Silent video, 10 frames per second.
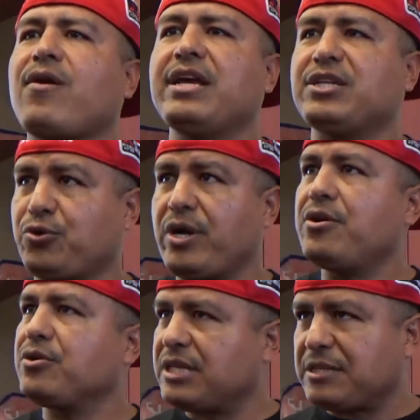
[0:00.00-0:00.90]
His
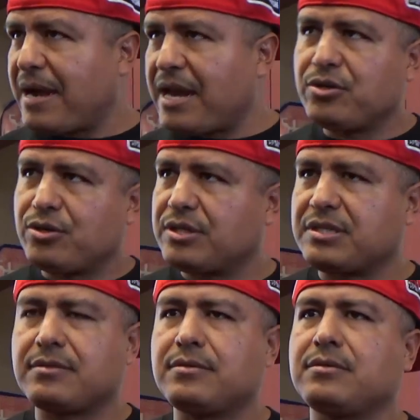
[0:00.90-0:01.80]
trainers, his manager
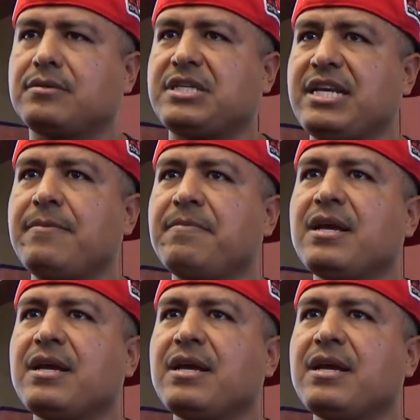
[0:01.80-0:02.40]
team,